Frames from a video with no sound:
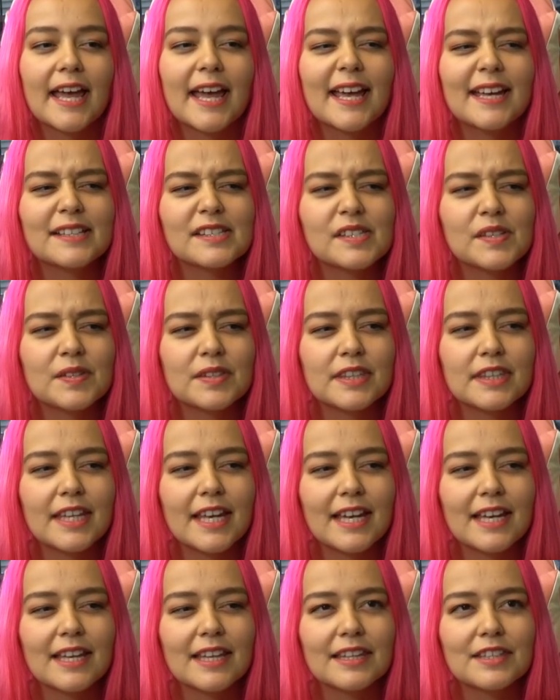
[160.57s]
And so
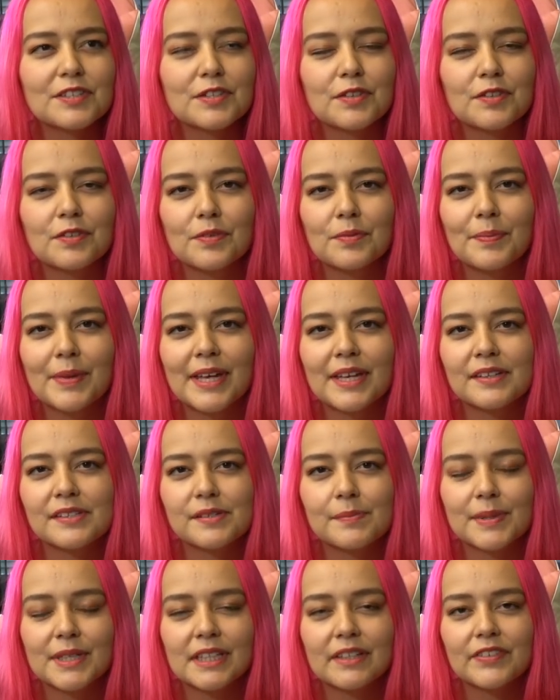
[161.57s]
they, the two males
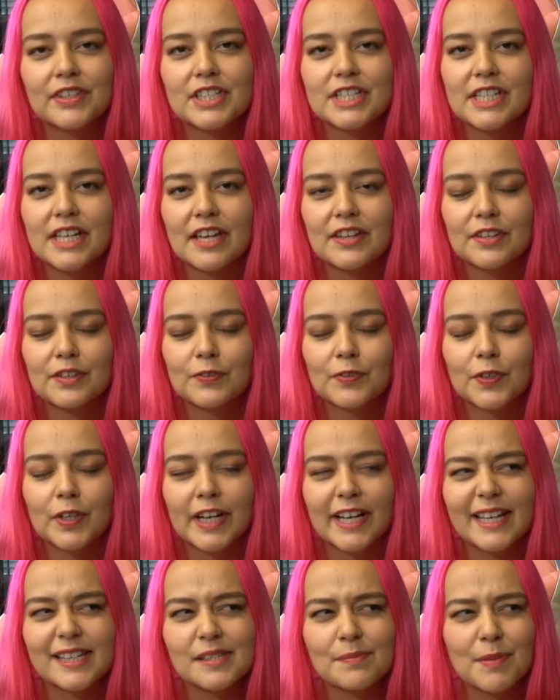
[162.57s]
have been living together for
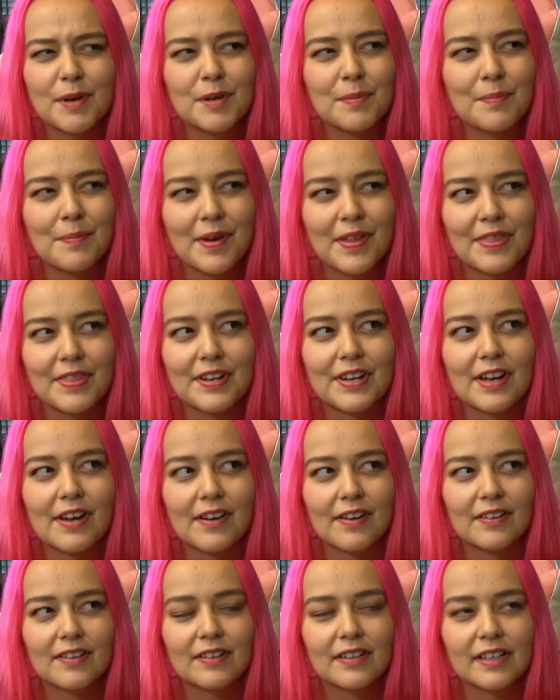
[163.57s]
I guess about a month
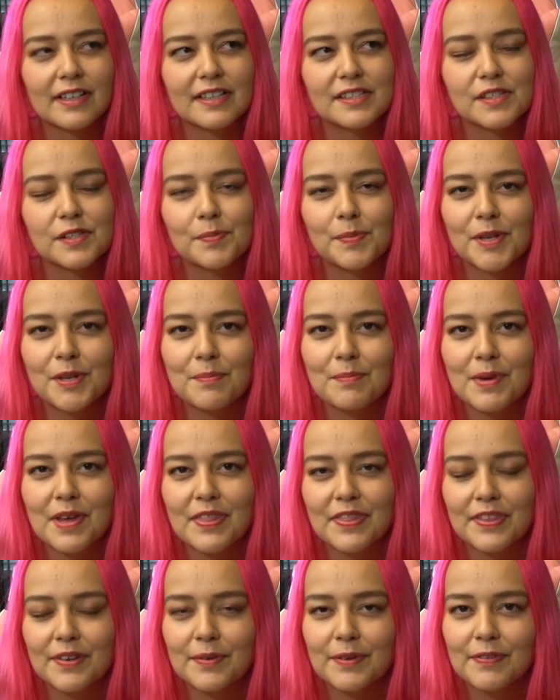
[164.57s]
now. I guess it's been a
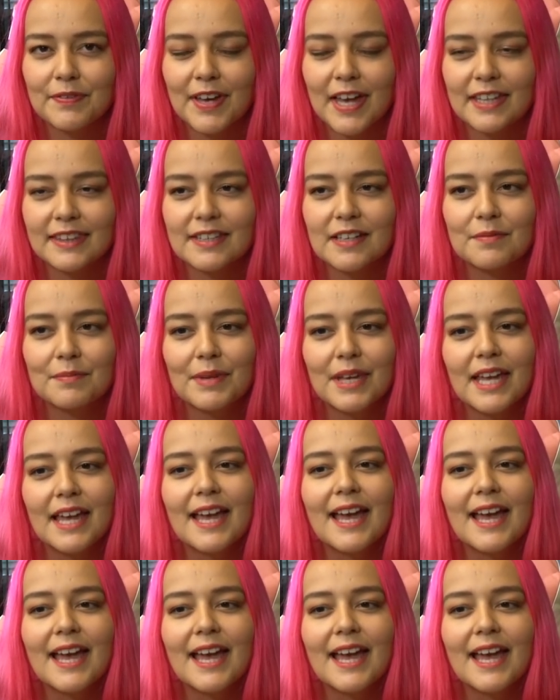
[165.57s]
month that we've had them.